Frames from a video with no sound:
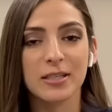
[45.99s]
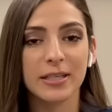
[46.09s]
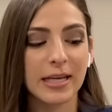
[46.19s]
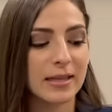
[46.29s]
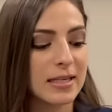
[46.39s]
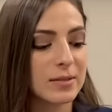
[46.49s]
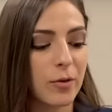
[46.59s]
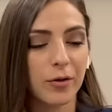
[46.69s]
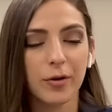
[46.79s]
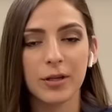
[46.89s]
To get this
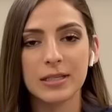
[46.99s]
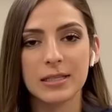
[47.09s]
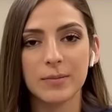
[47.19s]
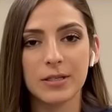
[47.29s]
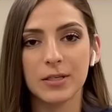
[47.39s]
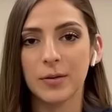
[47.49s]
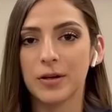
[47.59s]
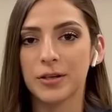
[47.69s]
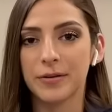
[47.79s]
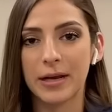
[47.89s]
Motorola
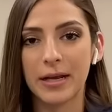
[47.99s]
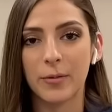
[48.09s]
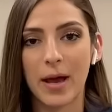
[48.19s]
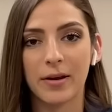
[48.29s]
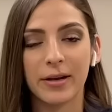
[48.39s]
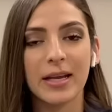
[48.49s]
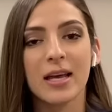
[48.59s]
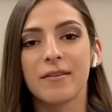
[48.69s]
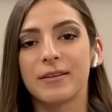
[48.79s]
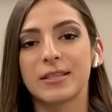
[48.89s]
CP200 radio battery,
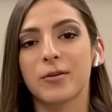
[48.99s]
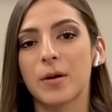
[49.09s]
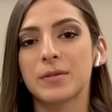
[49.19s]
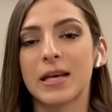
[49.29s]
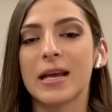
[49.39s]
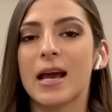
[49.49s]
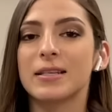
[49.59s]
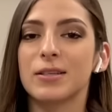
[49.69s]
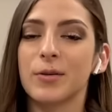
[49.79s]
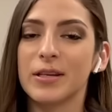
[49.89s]
visit our website
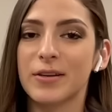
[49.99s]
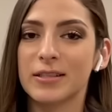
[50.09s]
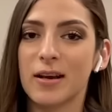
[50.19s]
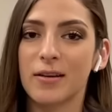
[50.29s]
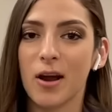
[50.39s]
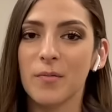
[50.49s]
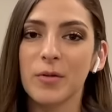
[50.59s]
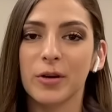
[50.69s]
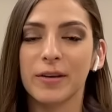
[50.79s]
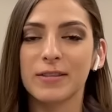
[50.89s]
at
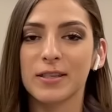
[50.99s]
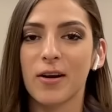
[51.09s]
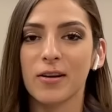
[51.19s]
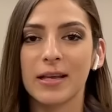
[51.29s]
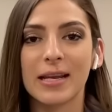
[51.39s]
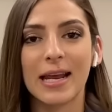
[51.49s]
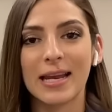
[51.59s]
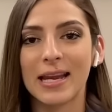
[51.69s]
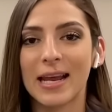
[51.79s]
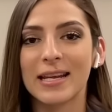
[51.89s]
twaydirect.com or give us a call at
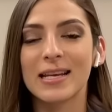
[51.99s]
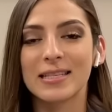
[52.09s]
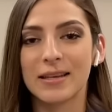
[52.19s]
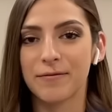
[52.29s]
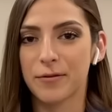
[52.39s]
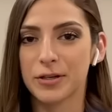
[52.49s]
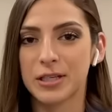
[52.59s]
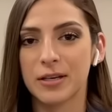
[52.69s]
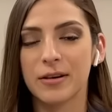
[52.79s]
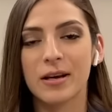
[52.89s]

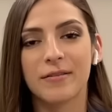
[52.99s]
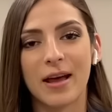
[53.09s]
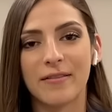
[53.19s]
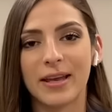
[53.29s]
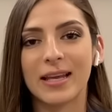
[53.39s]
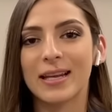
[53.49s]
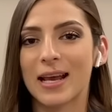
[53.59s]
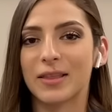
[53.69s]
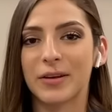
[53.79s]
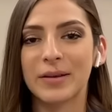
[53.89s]

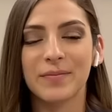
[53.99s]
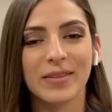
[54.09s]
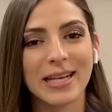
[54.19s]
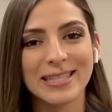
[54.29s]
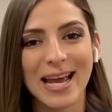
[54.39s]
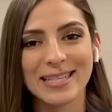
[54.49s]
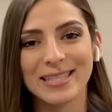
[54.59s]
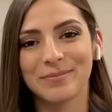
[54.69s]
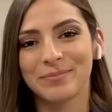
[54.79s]
888-742-5893. Thanks guys!